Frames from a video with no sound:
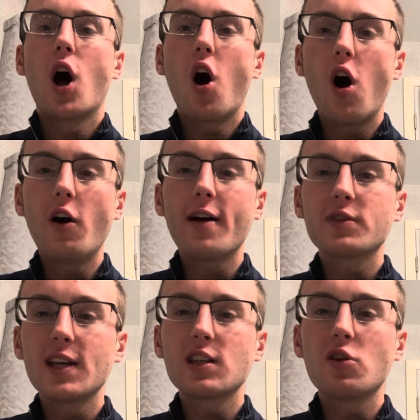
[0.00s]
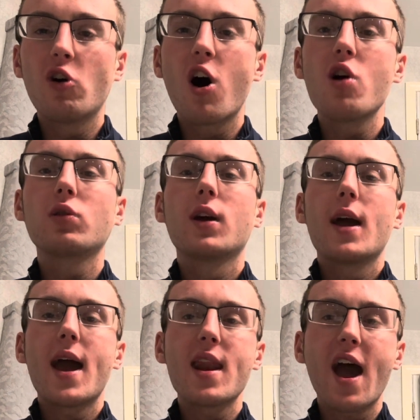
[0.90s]
all off season long
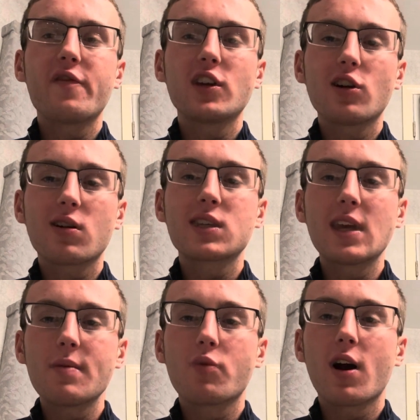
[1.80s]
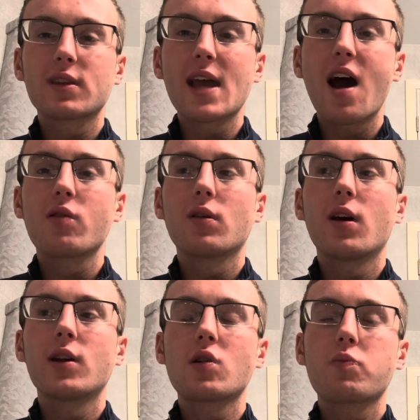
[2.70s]
and having your esteem brought down
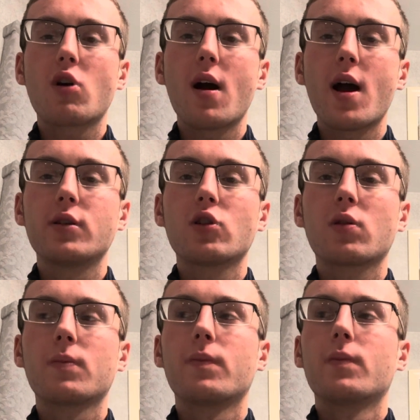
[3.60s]
and your and your